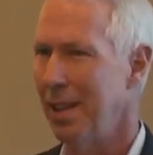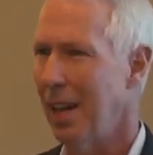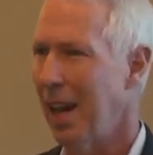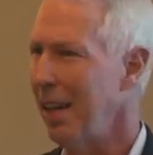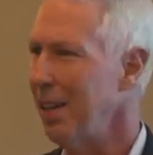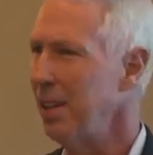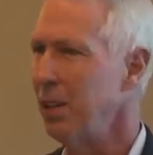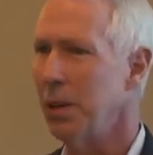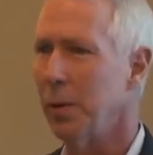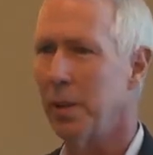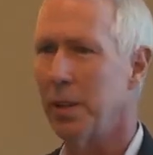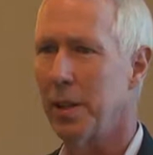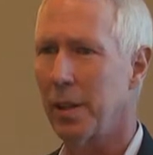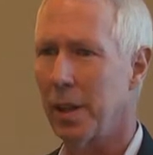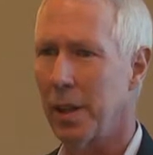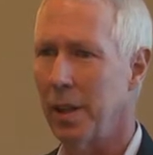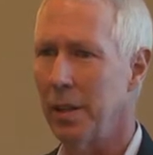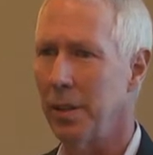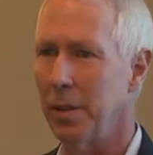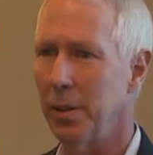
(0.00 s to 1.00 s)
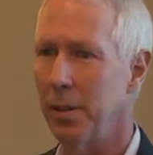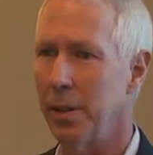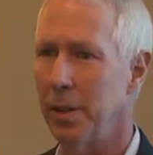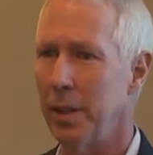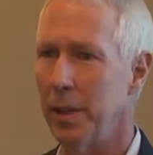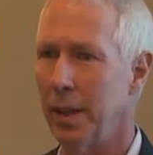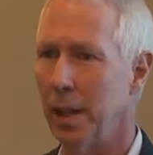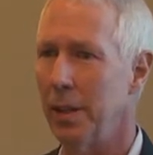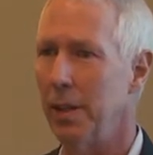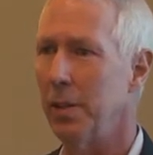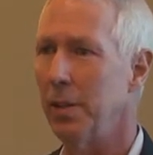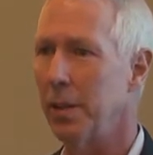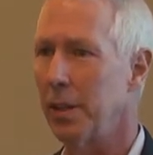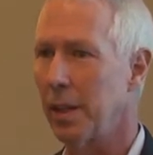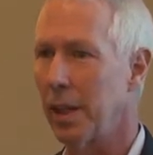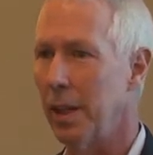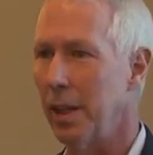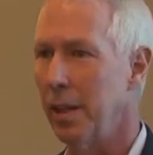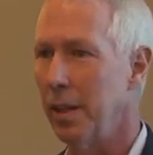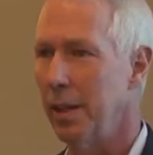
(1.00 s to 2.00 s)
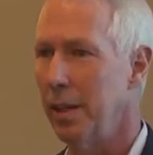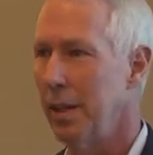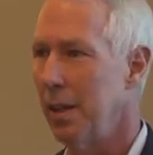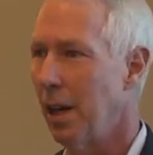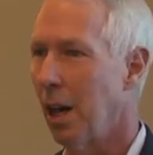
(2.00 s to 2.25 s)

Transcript: I don't know what they're going to do with it. I know they're going to